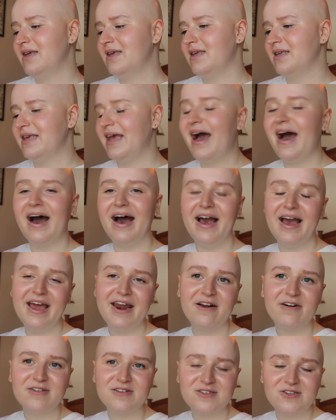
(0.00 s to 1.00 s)
yeah,
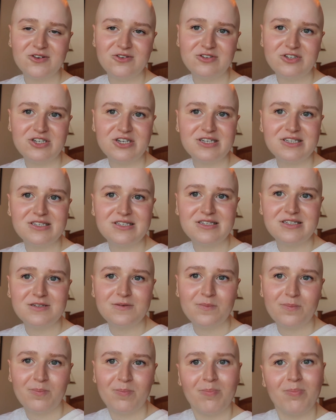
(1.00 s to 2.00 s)
and also just
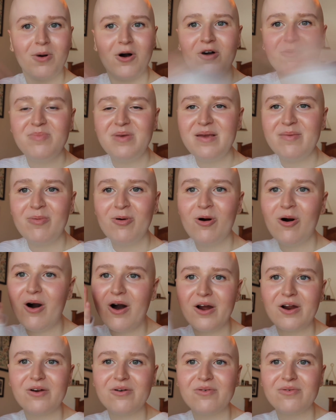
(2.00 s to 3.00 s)
bald people
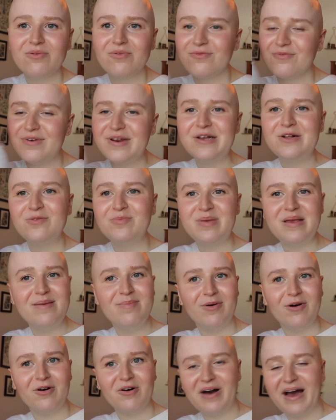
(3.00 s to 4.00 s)
are real
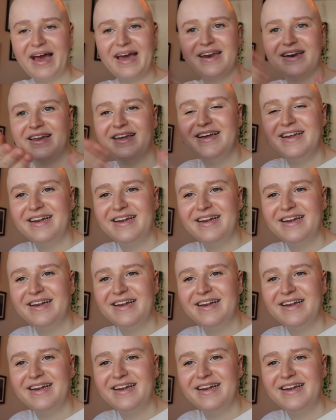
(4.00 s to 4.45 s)
people and